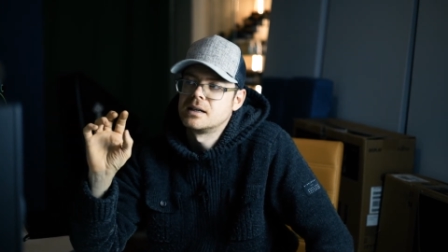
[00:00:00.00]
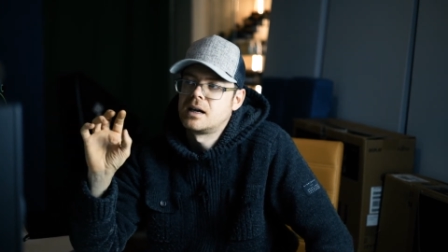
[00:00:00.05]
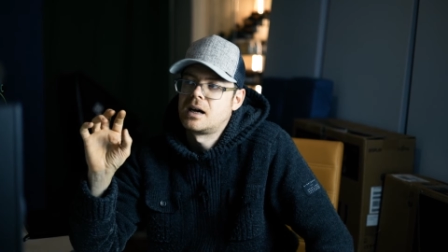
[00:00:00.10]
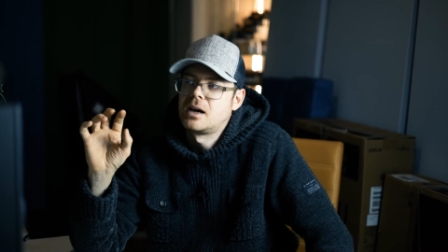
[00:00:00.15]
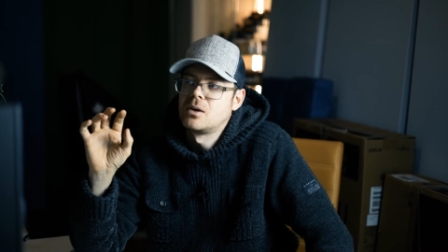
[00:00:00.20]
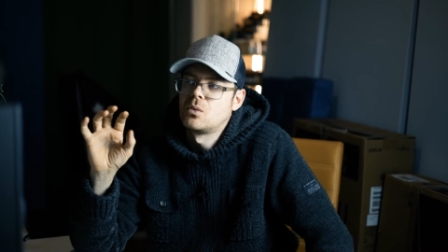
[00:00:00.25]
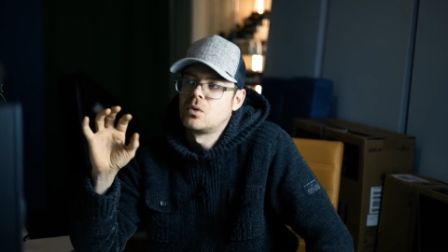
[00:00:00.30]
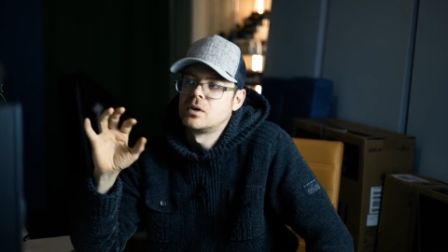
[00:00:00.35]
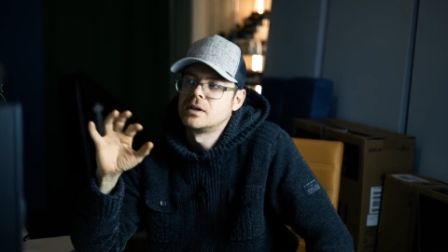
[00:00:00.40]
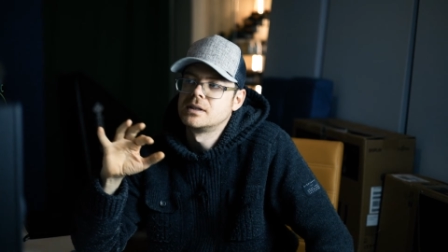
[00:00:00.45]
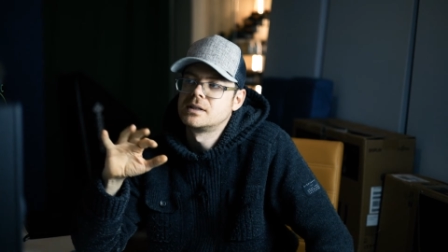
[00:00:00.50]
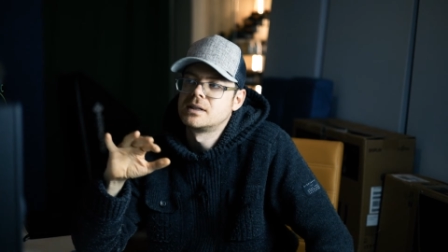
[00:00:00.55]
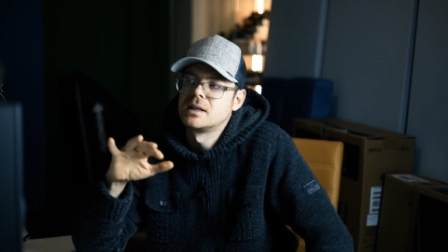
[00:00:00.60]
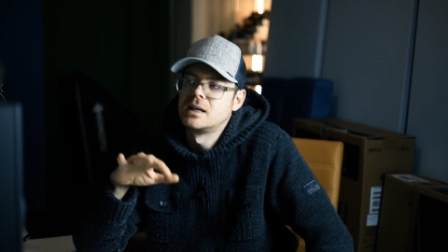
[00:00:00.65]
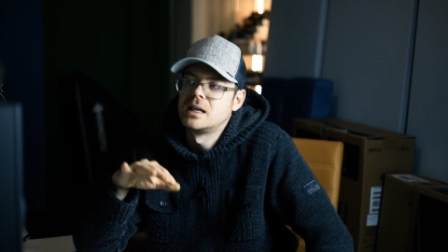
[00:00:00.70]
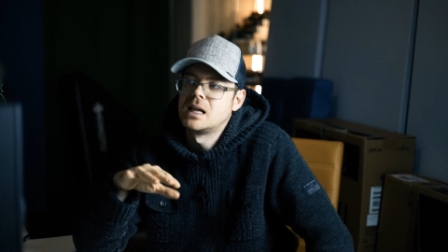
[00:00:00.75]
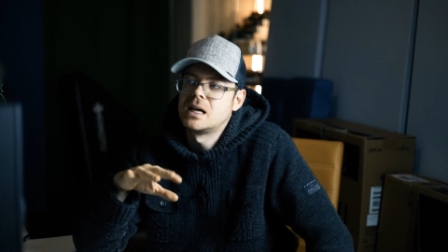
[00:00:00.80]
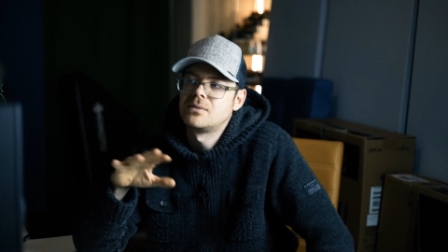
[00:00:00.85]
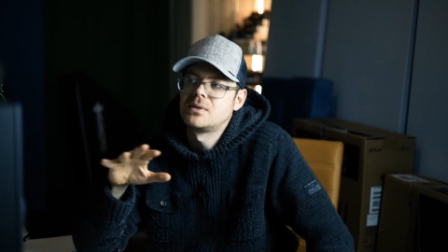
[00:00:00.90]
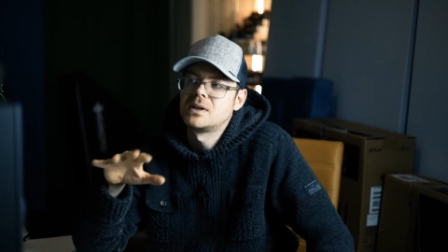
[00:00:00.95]
I wanted the
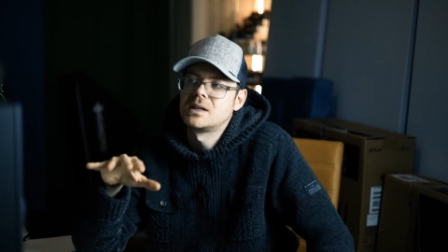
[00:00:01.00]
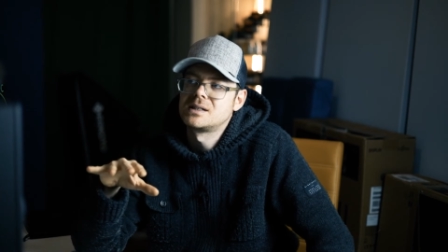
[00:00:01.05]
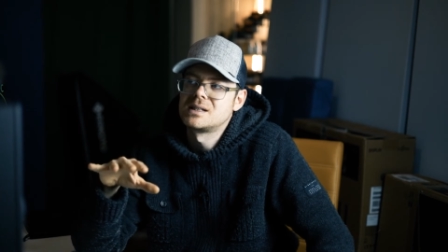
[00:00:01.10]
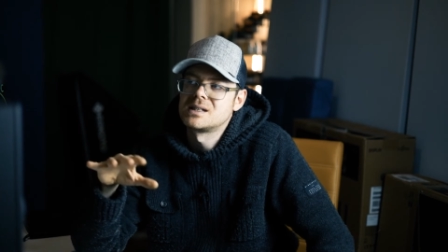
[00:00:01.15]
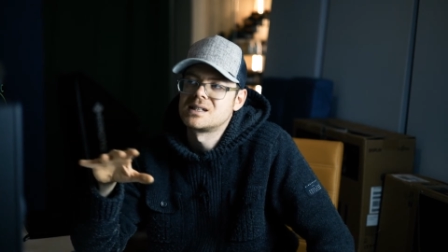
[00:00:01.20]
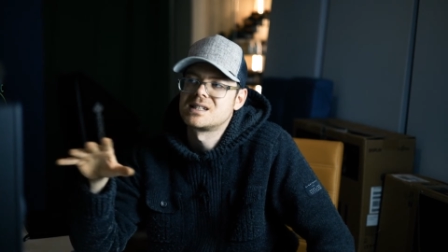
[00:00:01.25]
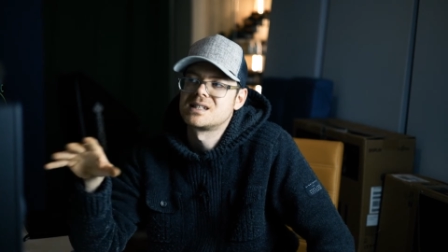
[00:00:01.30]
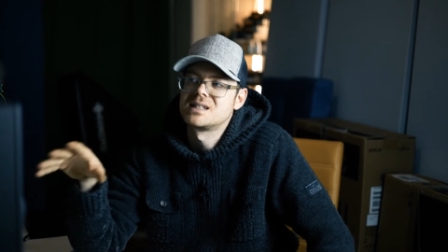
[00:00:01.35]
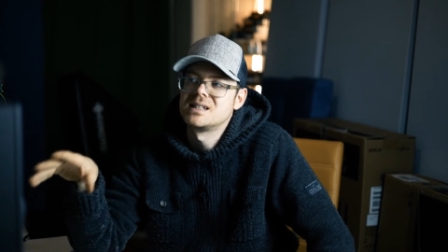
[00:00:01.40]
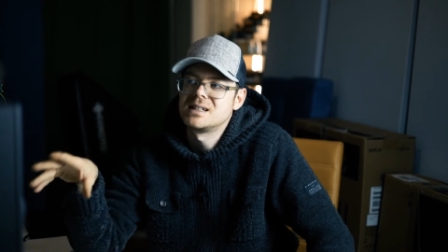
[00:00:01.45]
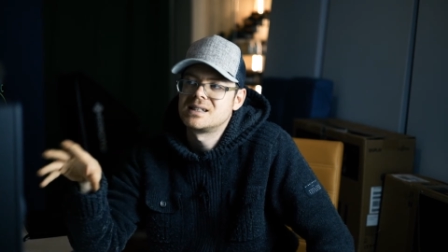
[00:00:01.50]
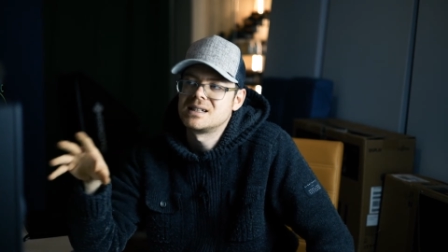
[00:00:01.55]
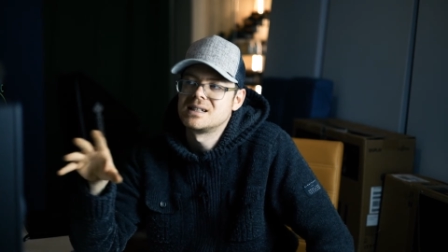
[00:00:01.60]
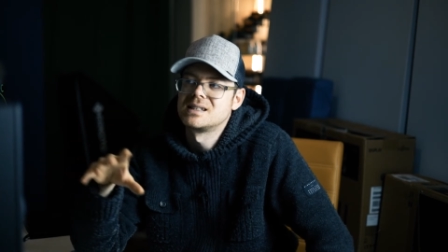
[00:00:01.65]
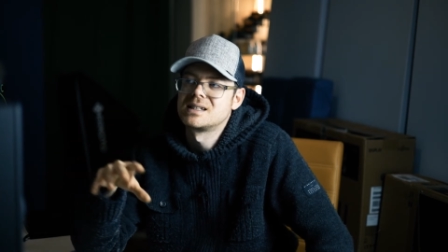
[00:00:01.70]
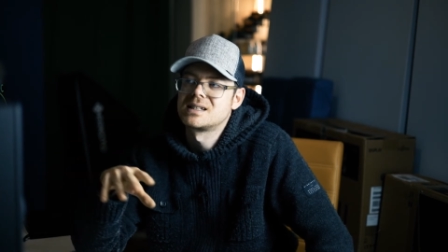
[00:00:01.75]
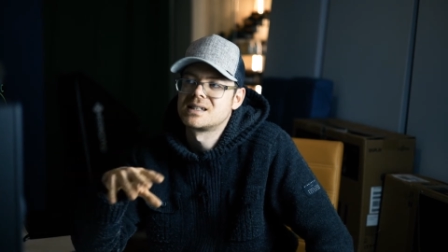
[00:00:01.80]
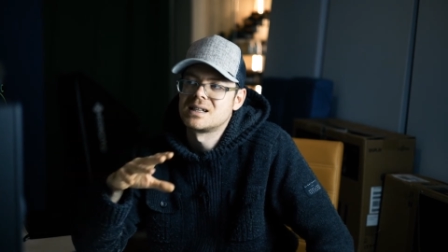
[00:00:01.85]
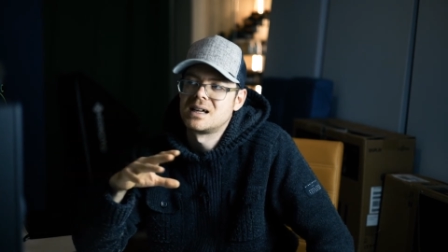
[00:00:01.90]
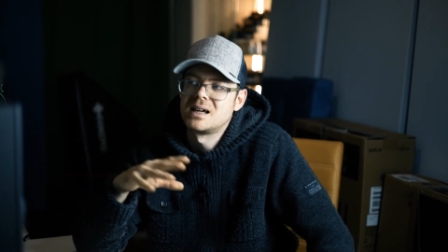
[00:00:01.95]
leather to sit
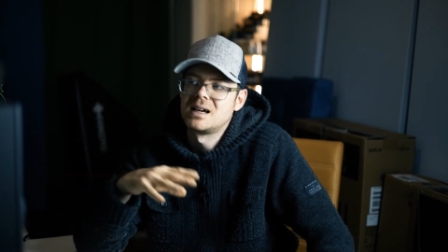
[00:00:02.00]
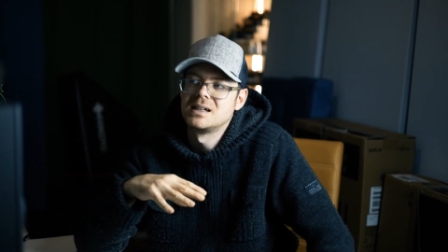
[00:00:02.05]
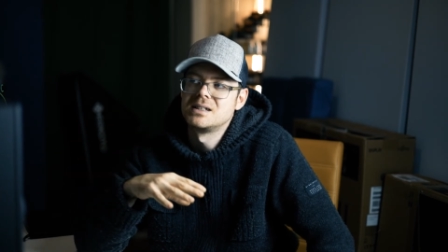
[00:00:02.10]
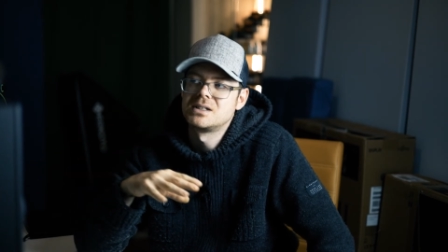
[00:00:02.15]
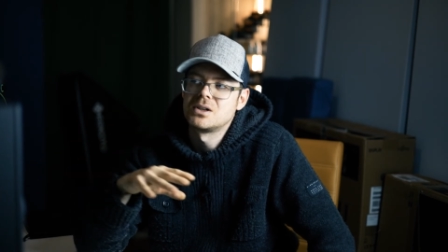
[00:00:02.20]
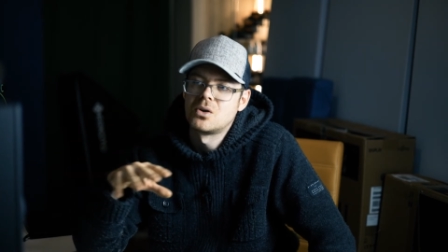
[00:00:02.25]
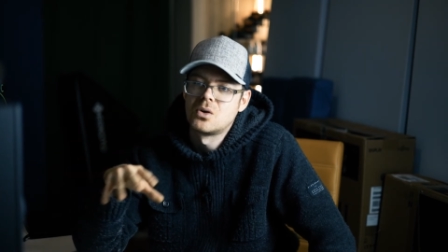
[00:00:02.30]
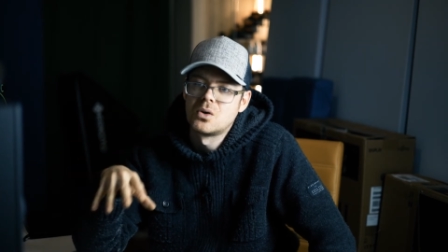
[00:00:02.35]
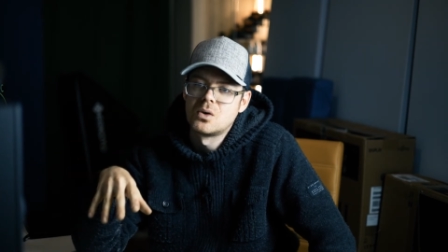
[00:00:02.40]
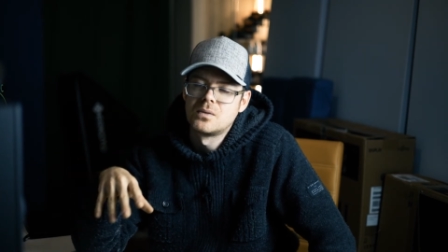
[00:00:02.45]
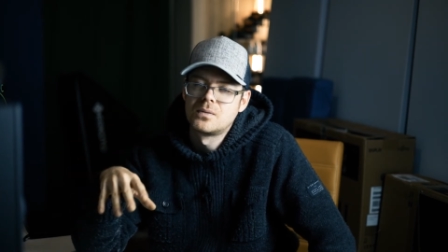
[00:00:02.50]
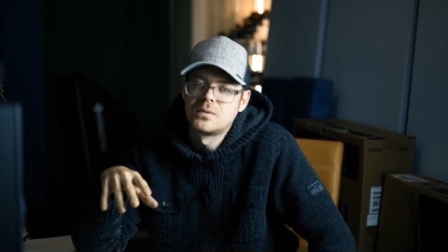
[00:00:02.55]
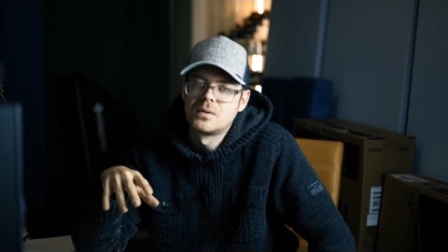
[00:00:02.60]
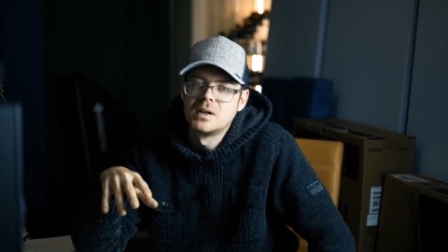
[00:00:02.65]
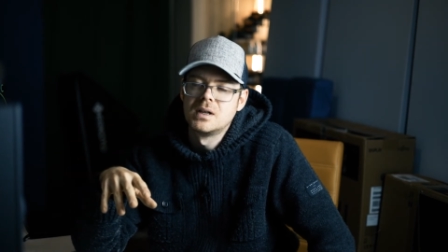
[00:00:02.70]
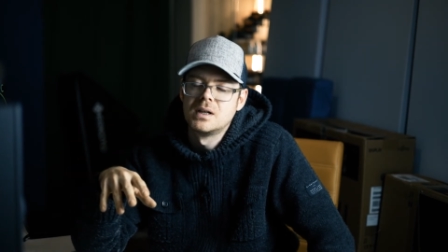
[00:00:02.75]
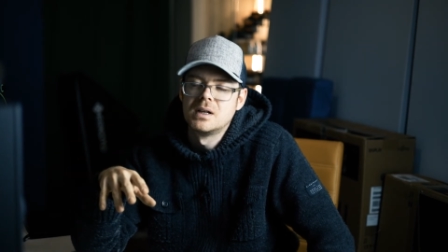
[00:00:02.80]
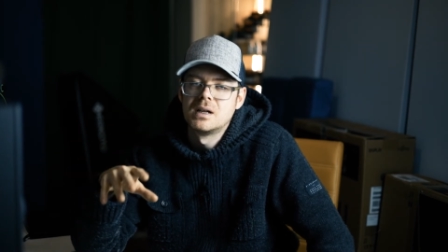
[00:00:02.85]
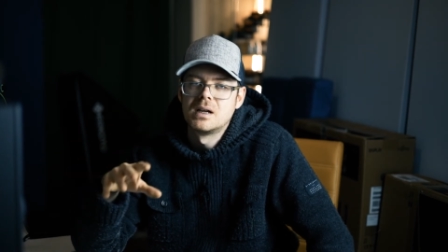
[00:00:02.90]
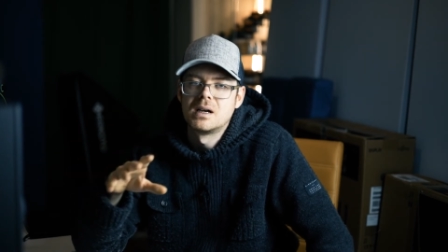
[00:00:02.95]
inside of
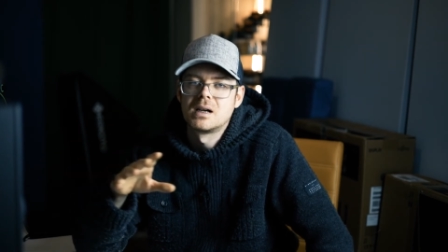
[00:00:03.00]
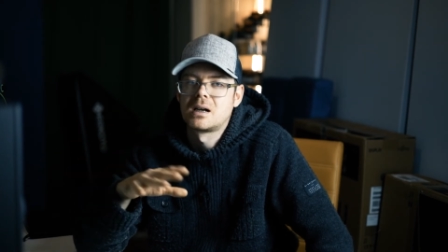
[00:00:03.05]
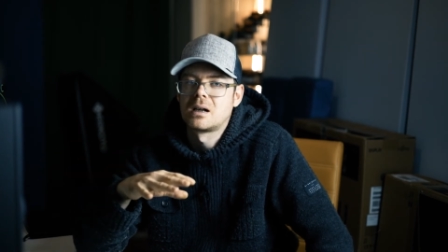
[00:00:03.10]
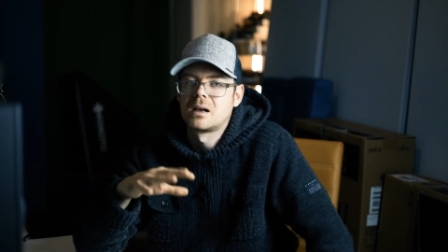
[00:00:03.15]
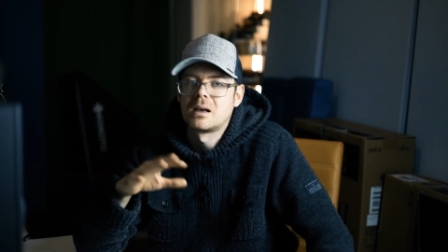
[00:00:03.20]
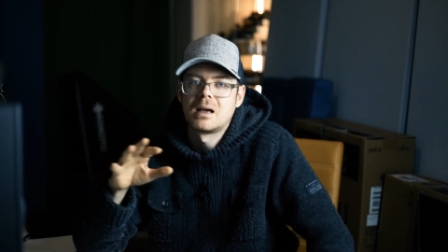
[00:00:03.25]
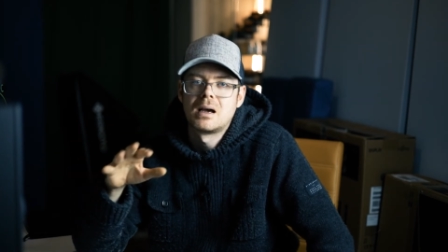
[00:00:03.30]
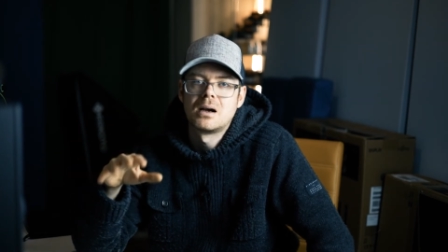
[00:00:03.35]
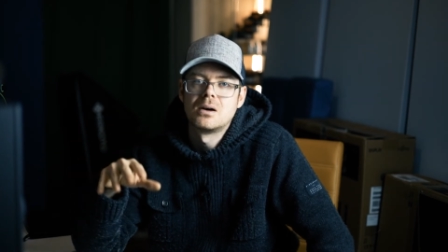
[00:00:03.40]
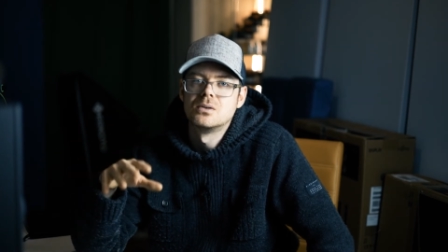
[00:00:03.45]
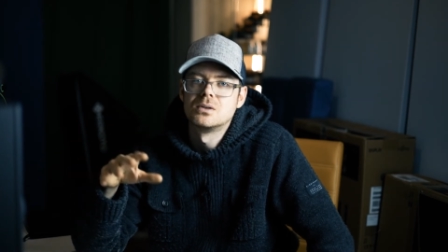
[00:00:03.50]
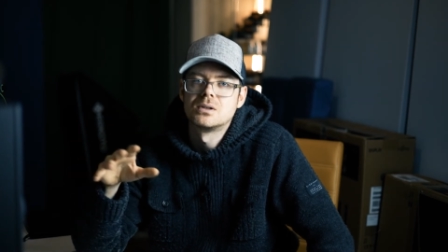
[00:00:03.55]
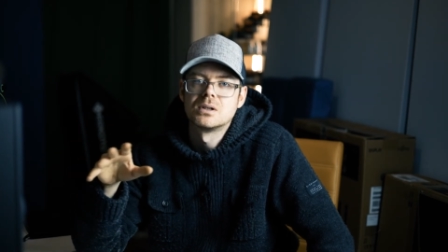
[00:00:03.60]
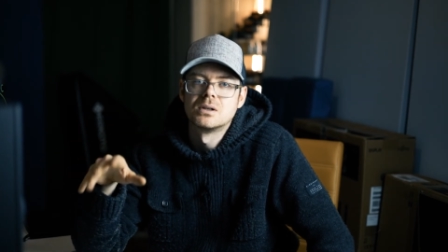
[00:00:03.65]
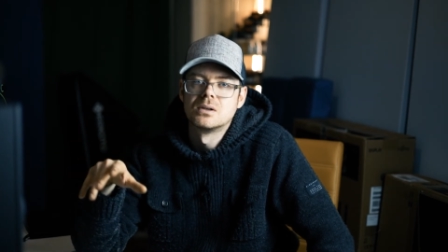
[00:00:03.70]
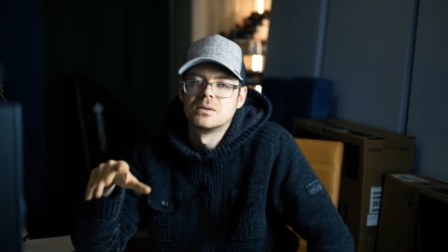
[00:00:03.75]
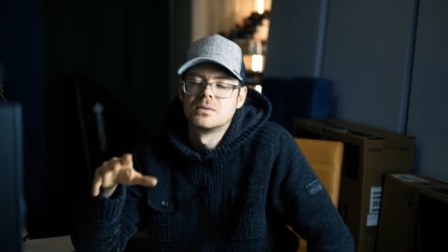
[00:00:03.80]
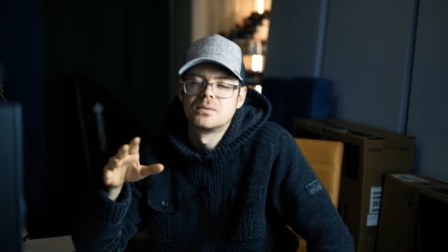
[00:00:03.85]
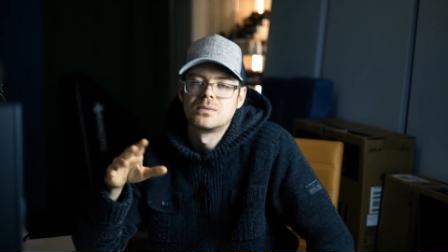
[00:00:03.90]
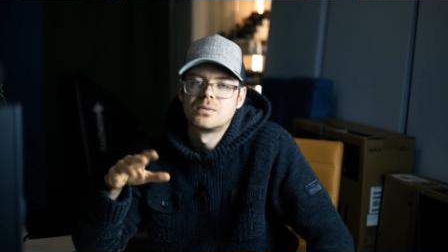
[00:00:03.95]
a cloud
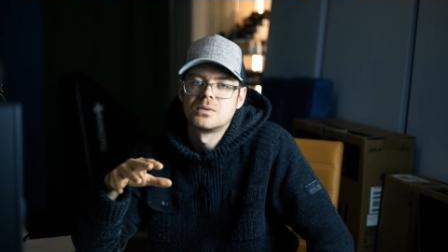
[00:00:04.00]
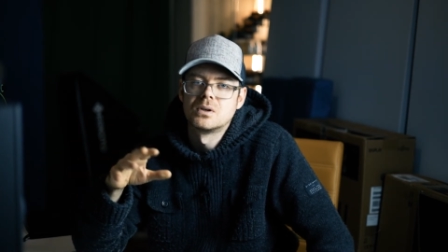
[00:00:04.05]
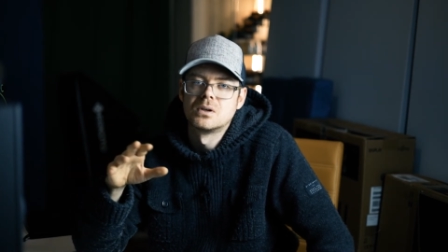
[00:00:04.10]
of